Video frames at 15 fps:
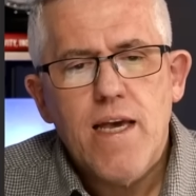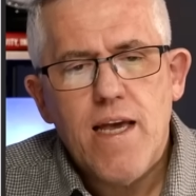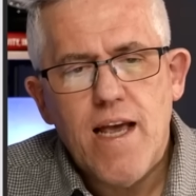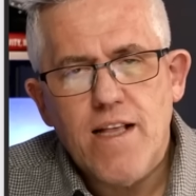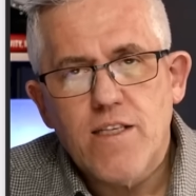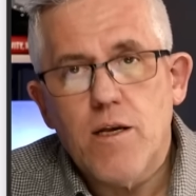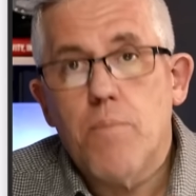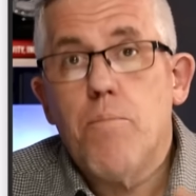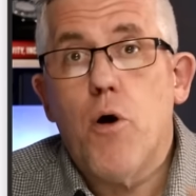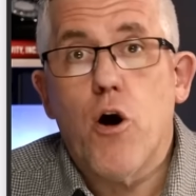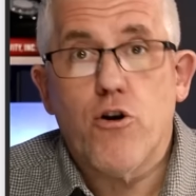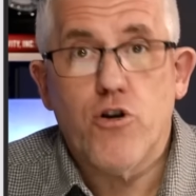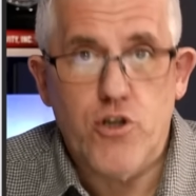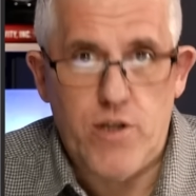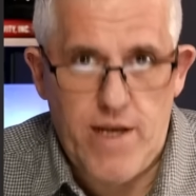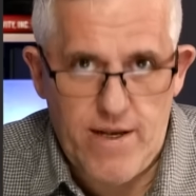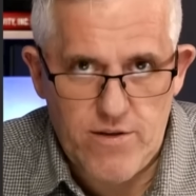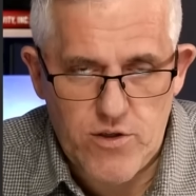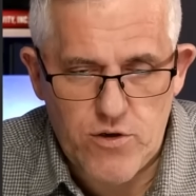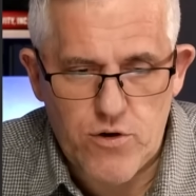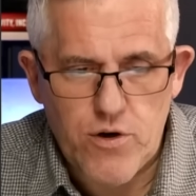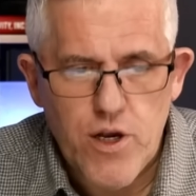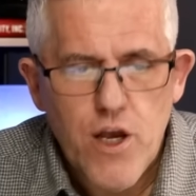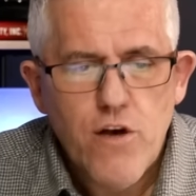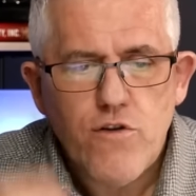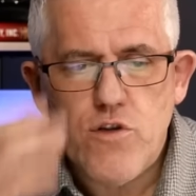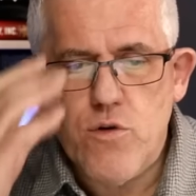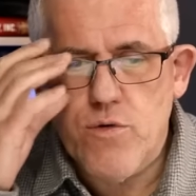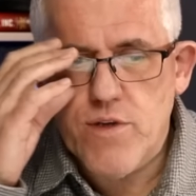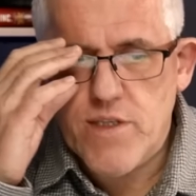It's a partial answer.
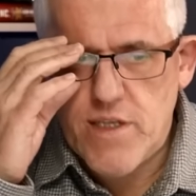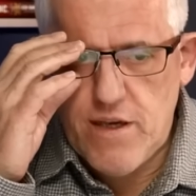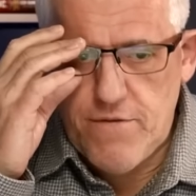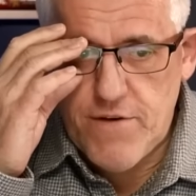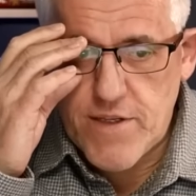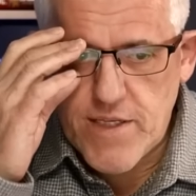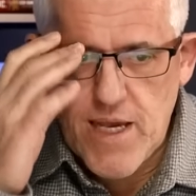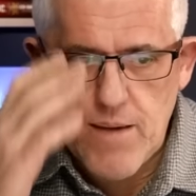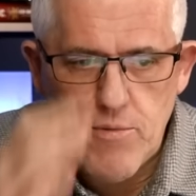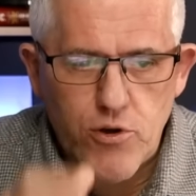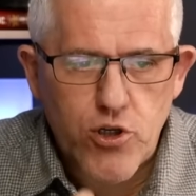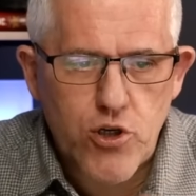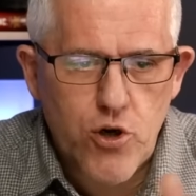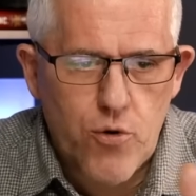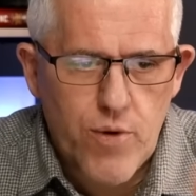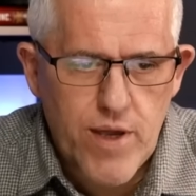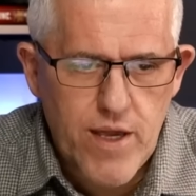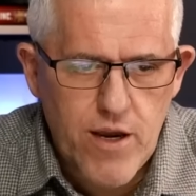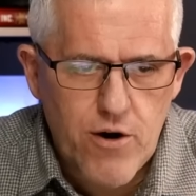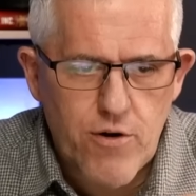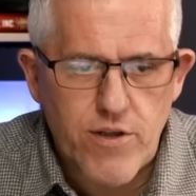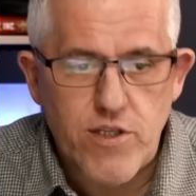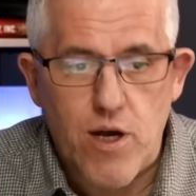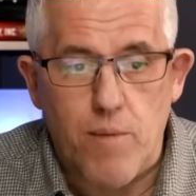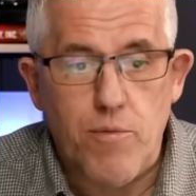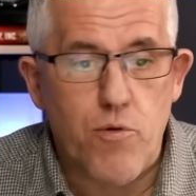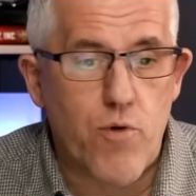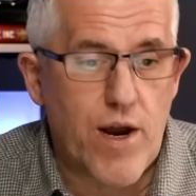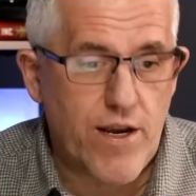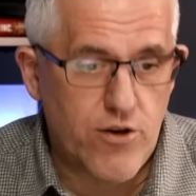So we'll see if it's able to go here. It's on
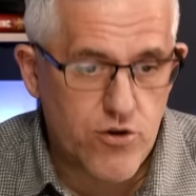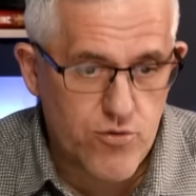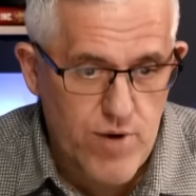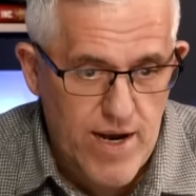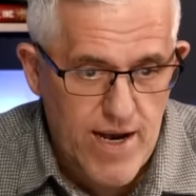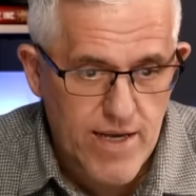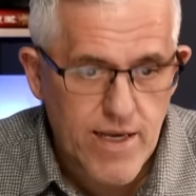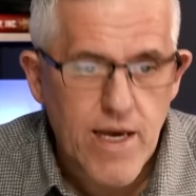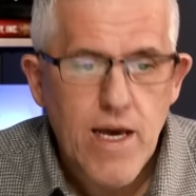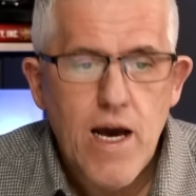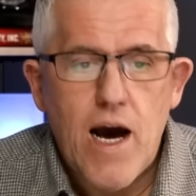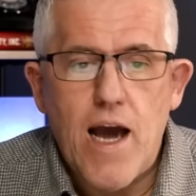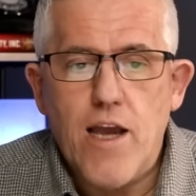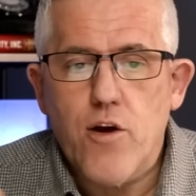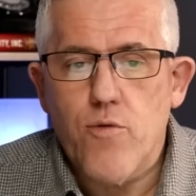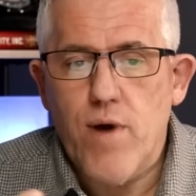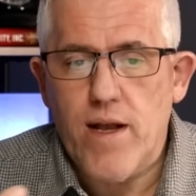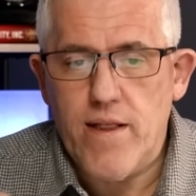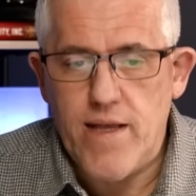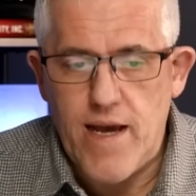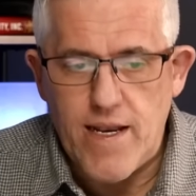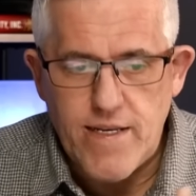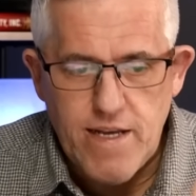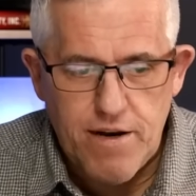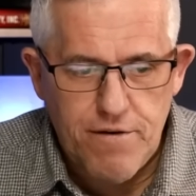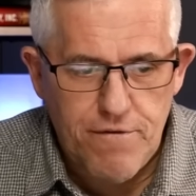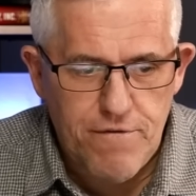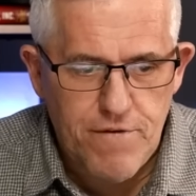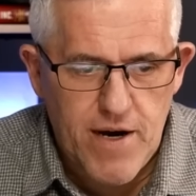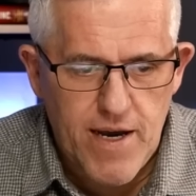the right track. I correctly
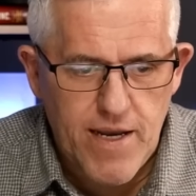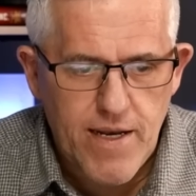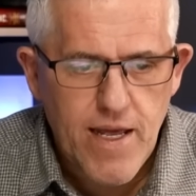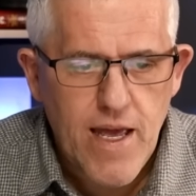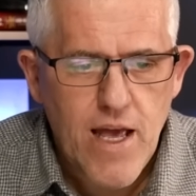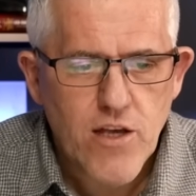identified.